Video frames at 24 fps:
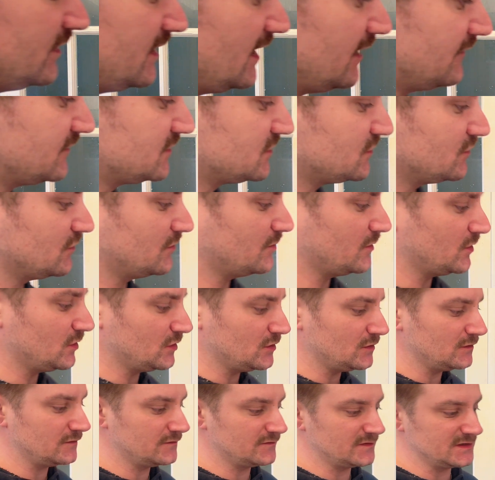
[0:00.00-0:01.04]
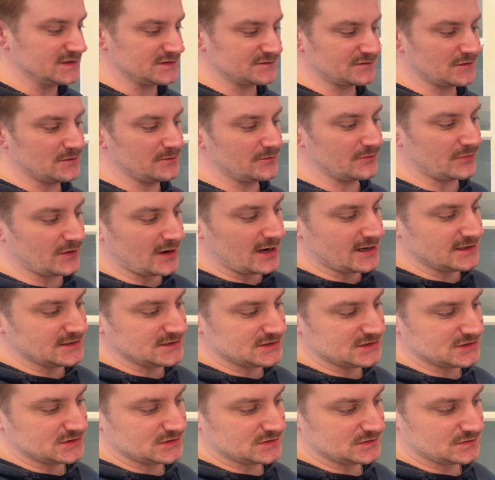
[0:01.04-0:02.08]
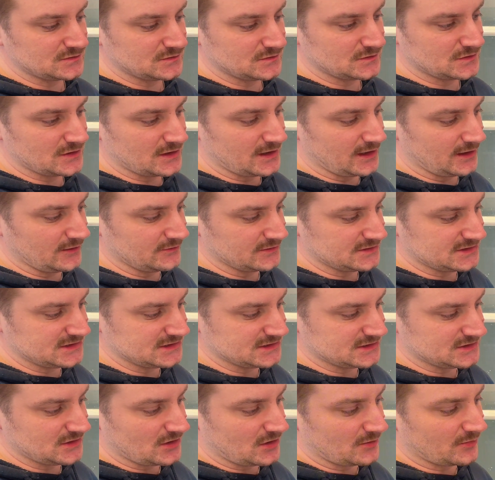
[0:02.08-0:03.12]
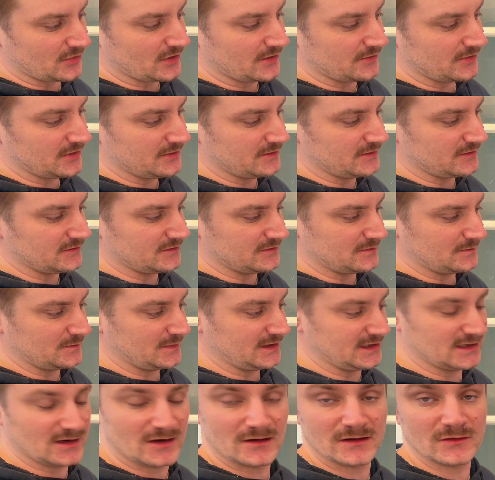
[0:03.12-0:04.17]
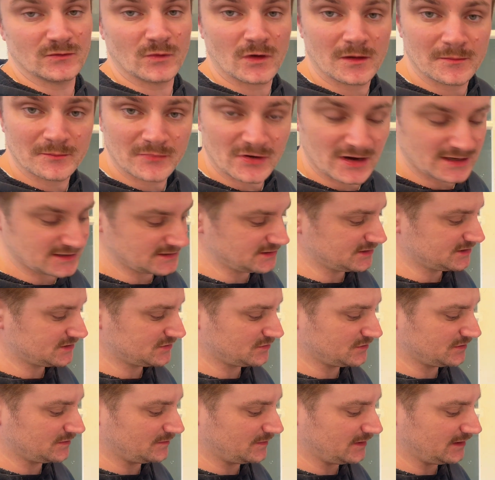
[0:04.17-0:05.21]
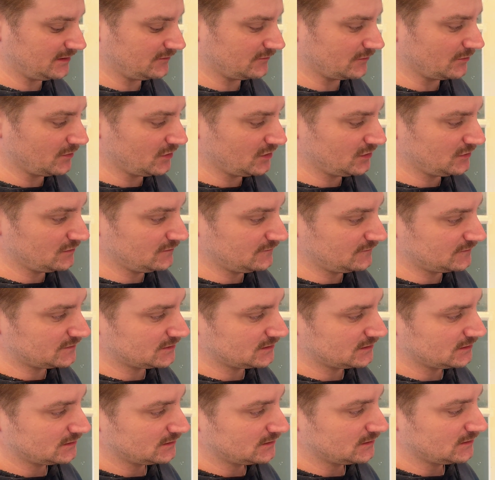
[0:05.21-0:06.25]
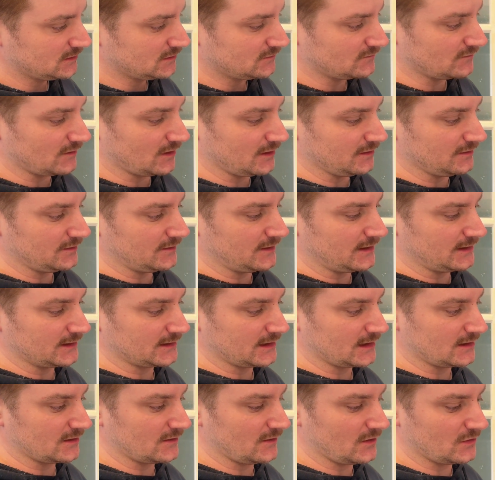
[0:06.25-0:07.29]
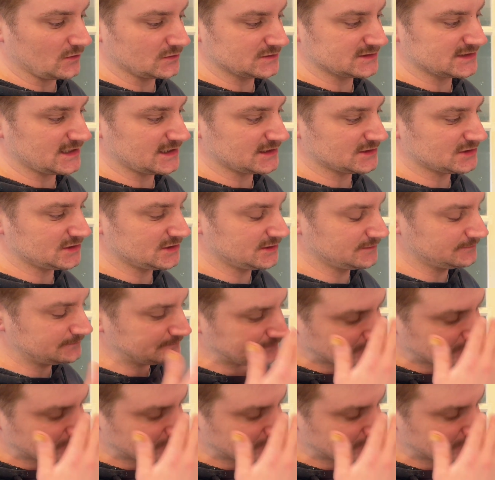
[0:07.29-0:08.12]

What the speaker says: have to remove this front branch, which is not a problem. It would mean only one branch would be removed rather than kind of a whole section.